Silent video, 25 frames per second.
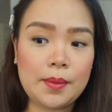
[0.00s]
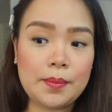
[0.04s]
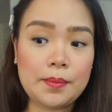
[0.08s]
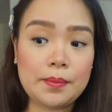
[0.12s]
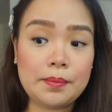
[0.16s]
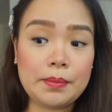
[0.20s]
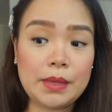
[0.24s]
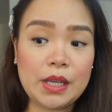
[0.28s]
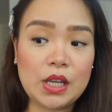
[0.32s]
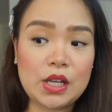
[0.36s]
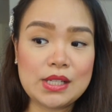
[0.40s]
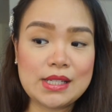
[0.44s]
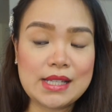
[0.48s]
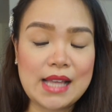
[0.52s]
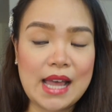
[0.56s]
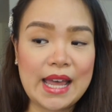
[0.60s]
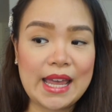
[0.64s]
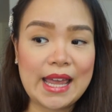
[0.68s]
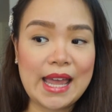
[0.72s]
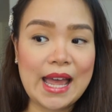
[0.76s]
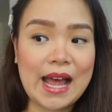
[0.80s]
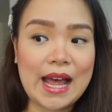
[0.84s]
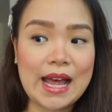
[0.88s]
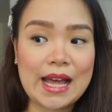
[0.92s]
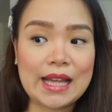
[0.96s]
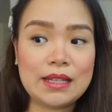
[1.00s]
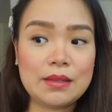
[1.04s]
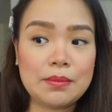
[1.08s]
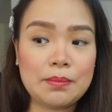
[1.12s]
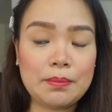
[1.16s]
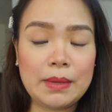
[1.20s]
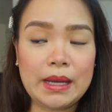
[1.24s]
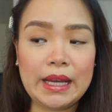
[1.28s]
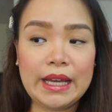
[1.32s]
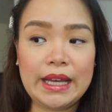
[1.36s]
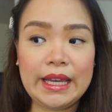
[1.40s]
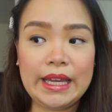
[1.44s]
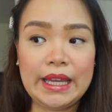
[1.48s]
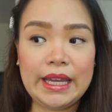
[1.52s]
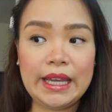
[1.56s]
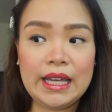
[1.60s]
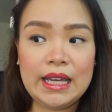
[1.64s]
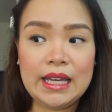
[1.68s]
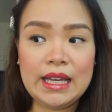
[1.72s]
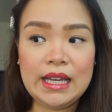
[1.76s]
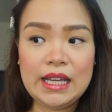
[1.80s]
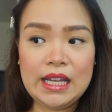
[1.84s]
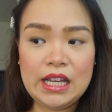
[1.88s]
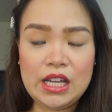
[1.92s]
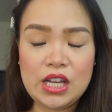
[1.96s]
because I had my
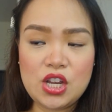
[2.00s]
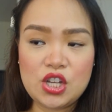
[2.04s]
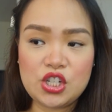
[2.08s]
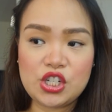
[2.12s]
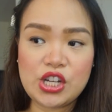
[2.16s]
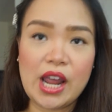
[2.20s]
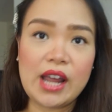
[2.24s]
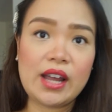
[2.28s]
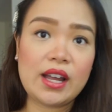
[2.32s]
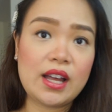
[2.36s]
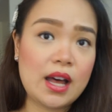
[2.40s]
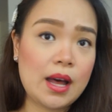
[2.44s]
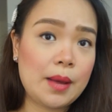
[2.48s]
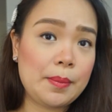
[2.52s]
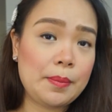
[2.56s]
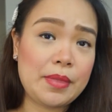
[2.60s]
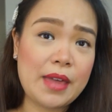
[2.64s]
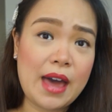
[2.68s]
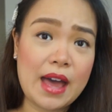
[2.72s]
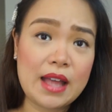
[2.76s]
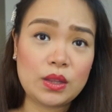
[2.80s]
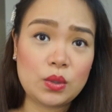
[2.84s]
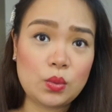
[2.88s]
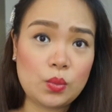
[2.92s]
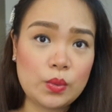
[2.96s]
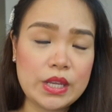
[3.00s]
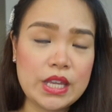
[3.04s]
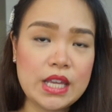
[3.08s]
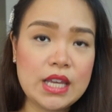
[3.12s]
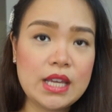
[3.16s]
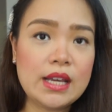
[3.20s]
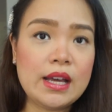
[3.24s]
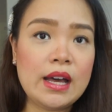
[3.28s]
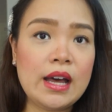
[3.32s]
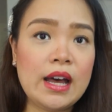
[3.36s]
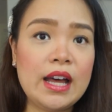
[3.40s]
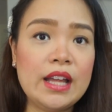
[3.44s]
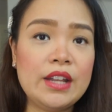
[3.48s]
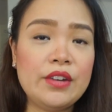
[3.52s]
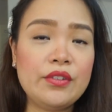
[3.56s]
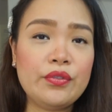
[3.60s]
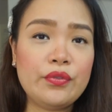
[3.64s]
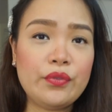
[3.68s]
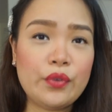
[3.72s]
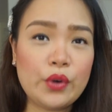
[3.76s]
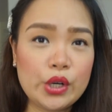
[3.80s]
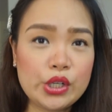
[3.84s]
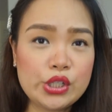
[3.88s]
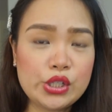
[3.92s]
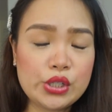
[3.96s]
checkup that week.
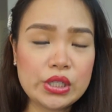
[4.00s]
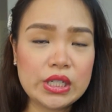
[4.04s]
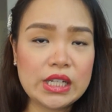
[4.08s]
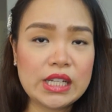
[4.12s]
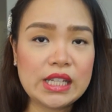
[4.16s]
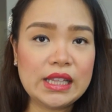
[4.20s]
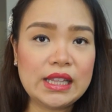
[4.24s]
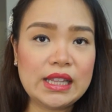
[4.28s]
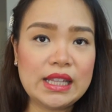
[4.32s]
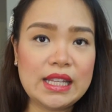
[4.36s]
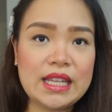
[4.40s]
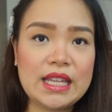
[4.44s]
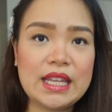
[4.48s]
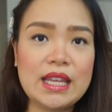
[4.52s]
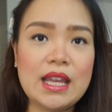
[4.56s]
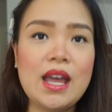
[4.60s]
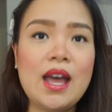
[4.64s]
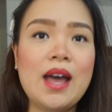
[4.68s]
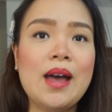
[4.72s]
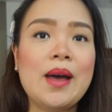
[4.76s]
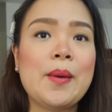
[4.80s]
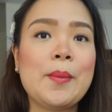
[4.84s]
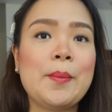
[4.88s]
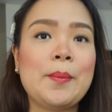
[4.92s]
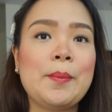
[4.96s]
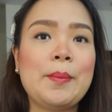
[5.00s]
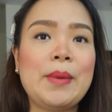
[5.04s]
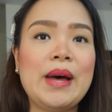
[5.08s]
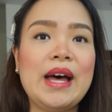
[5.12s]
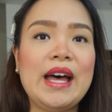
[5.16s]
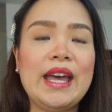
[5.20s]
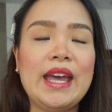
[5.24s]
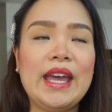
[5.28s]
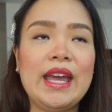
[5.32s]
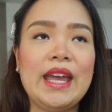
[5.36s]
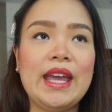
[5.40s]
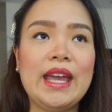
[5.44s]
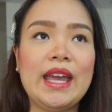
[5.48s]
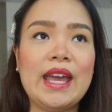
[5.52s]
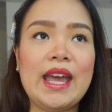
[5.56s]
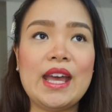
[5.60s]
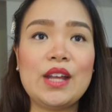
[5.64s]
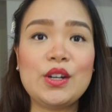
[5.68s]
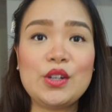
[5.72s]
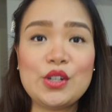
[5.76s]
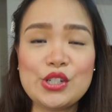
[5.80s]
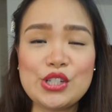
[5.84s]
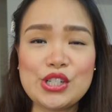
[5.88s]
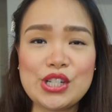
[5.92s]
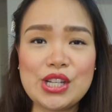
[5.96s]
Unfortunately, my
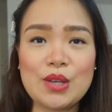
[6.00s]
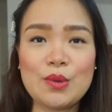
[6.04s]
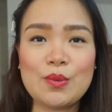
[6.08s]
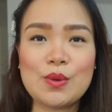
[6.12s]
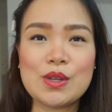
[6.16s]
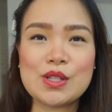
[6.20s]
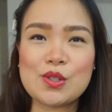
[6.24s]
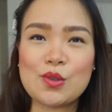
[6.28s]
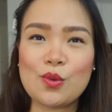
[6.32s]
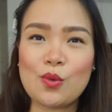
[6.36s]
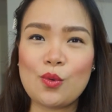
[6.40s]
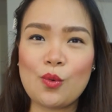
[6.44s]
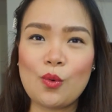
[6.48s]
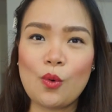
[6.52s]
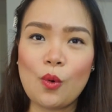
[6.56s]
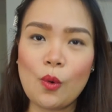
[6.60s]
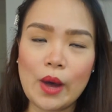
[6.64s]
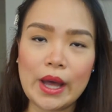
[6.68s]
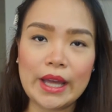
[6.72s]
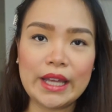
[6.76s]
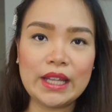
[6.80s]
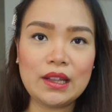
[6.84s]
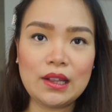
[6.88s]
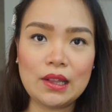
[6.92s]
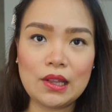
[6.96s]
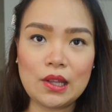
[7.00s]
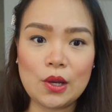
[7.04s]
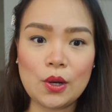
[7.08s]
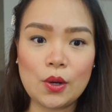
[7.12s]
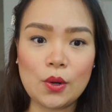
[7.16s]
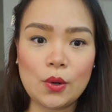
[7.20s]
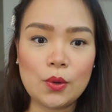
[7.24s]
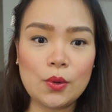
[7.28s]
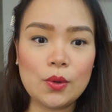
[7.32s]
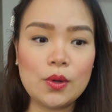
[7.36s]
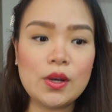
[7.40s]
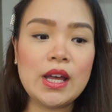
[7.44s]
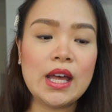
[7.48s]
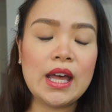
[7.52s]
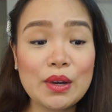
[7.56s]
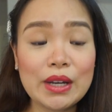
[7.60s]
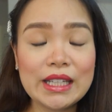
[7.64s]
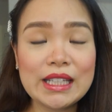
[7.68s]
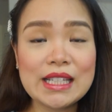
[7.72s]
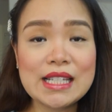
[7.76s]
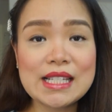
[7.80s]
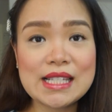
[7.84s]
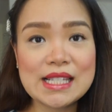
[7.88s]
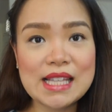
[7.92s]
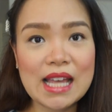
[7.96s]
energy was quite low. I
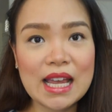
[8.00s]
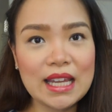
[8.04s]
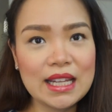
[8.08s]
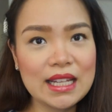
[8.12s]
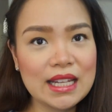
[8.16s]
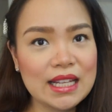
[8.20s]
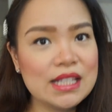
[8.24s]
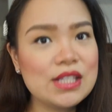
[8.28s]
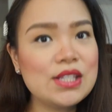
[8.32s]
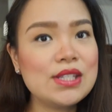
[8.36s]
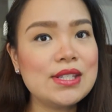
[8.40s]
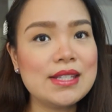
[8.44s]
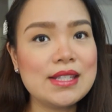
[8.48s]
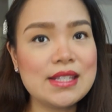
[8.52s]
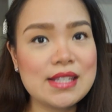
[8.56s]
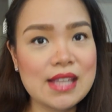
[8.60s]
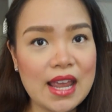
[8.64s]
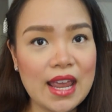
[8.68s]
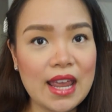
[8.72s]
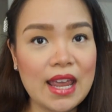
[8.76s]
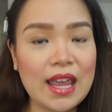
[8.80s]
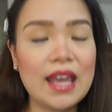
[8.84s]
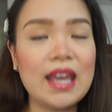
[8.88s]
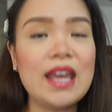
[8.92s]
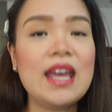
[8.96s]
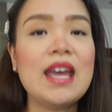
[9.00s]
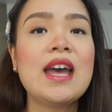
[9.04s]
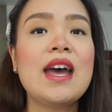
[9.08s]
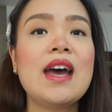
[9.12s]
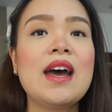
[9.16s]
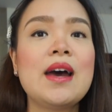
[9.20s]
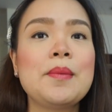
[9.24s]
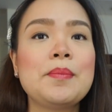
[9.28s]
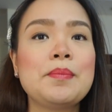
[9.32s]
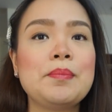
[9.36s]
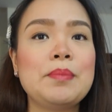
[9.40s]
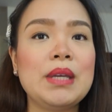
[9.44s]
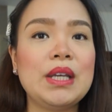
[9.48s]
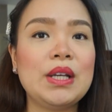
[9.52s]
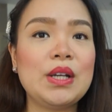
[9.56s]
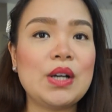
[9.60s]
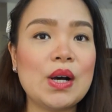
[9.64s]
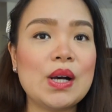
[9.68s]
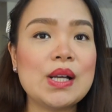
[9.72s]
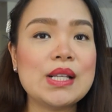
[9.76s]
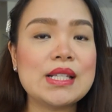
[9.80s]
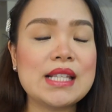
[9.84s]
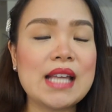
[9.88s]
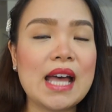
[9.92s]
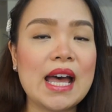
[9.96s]
decided today,
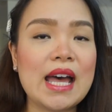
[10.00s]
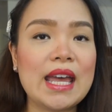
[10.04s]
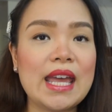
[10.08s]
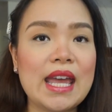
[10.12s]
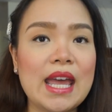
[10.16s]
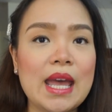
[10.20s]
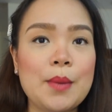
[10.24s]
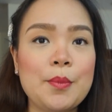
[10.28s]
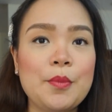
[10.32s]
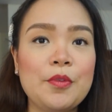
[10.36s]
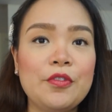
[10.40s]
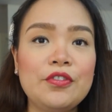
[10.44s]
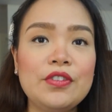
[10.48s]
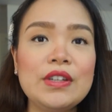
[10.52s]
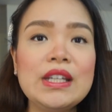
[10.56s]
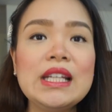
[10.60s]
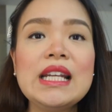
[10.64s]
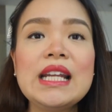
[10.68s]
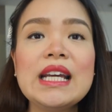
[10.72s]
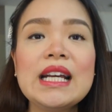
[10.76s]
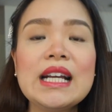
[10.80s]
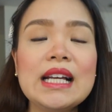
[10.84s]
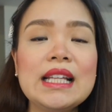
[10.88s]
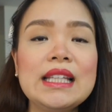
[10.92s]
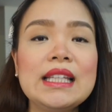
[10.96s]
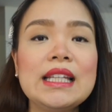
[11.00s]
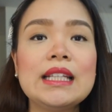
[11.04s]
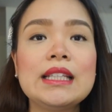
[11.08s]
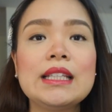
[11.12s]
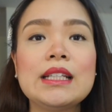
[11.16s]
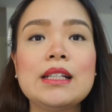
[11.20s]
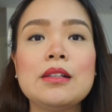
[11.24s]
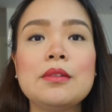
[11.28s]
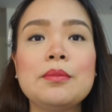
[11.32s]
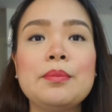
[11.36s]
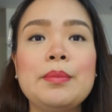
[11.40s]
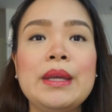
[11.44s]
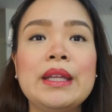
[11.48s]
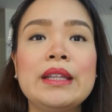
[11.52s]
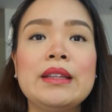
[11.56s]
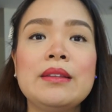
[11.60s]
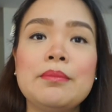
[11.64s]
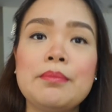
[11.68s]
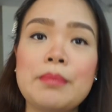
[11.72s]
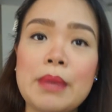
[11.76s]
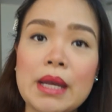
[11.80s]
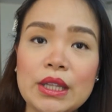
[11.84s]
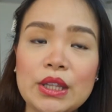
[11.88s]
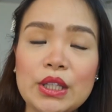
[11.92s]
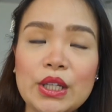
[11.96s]
because I am feeling a little bit
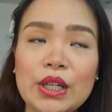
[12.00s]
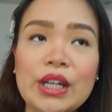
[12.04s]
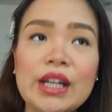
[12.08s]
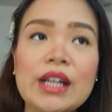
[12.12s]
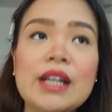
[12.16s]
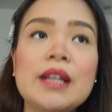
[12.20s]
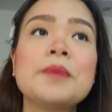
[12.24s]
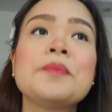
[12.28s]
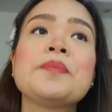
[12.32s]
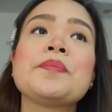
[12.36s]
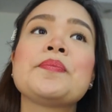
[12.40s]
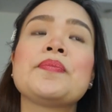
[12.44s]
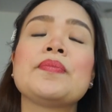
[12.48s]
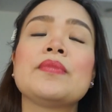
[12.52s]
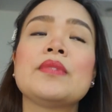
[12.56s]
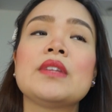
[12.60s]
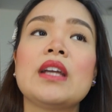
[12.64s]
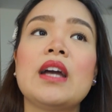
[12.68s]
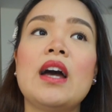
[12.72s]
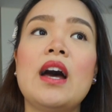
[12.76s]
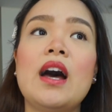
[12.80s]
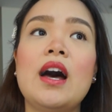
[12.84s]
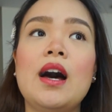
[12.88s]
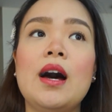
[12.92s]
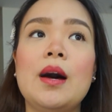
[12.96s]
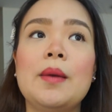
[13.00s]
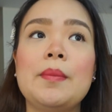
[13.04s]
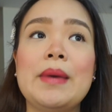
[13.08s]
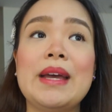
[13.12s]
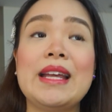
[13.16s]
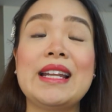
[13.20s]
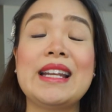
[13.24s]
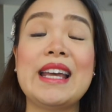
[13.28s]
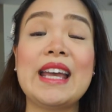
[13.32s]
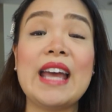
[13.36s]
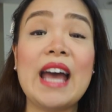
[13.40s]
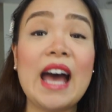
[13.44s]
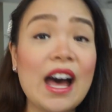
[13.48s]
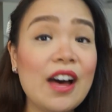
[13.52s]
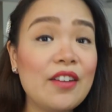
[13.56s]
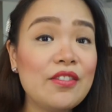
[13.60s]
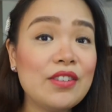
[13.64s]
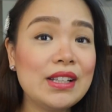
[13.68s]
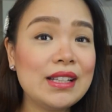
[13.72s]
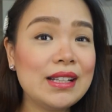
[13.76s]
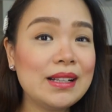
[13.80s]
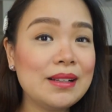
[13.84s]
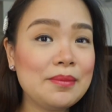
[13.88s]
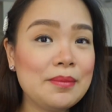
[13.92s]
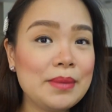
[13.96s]
better and I have
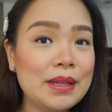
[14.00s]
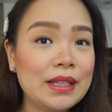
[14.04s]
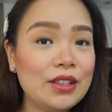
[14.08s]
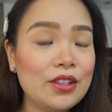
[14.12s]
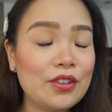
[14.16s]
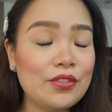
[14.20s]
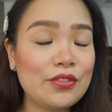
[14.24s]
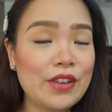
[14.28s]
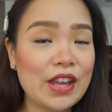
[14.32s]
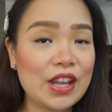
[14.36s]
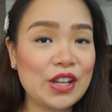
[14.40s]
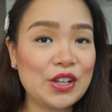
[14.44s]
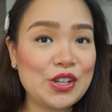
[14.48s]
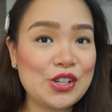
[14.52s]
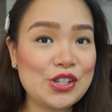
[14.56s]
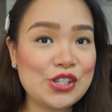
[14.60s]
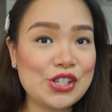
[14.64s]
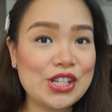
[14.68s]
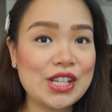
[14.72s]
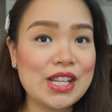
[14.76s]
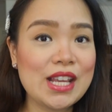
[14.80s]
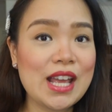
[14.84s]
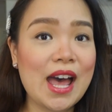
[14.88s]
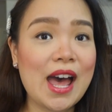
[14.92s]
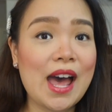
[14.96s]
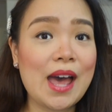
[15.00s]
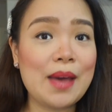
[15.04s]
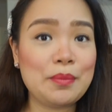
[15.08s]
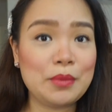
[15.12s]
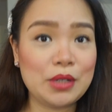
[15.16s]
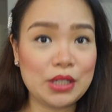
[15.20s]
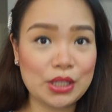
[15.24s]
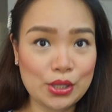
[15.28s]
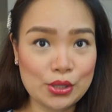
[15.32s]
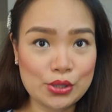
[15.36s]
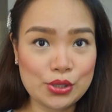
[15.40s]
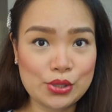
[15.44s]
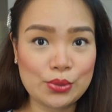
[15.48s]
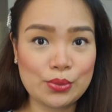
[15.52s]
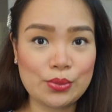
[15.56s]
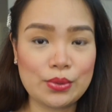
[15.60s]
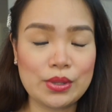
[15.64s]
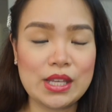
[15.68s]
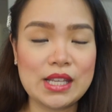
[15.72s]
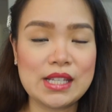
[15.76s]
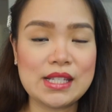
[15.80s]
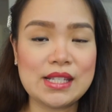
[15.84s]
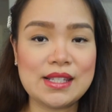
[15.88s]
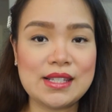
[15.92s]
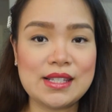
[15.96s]
a little bit of energy, I'm gonna do
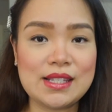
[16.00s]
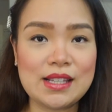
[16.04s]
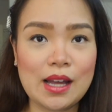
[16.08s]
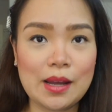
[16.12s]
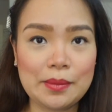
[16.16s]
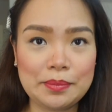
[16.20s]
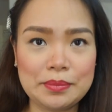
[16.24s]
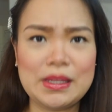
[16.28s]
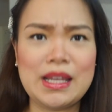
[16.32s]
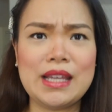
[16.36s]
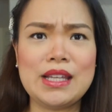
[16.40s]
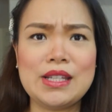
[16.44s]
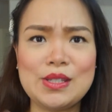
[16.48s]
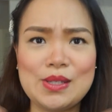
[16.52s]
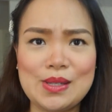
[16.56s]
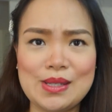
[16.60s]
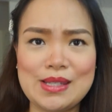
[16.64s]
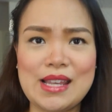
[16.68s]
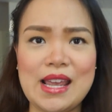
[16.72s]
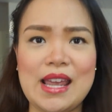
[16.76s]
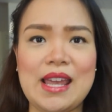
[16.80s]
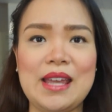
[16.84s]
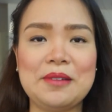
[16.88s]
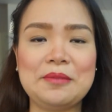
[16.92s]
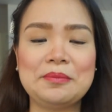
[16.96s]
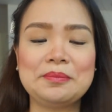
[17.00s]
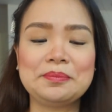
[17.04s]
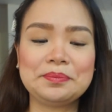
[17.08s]
this update today.